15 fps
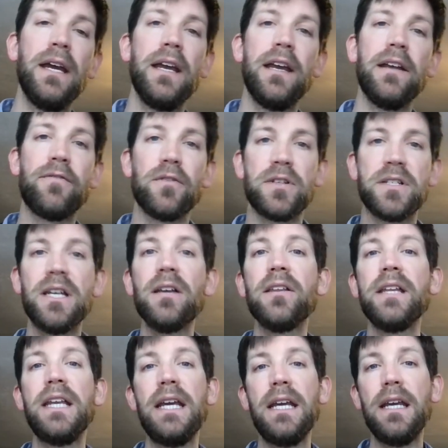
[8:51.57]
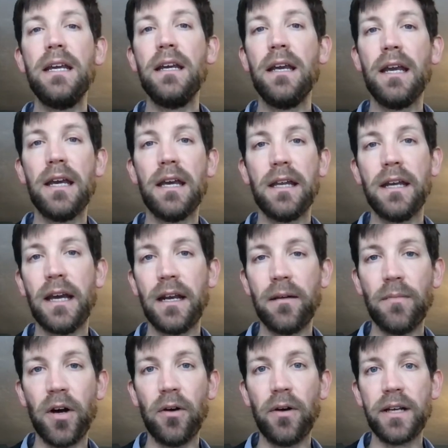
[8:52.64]
infertility in
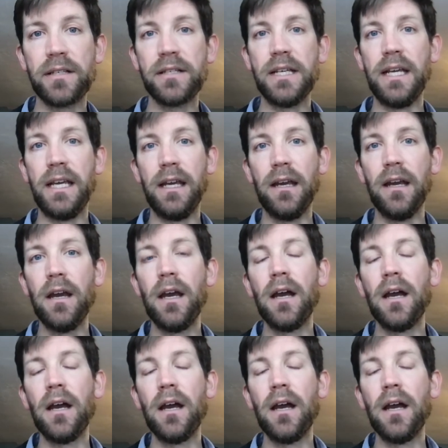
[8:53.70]
NMOSD?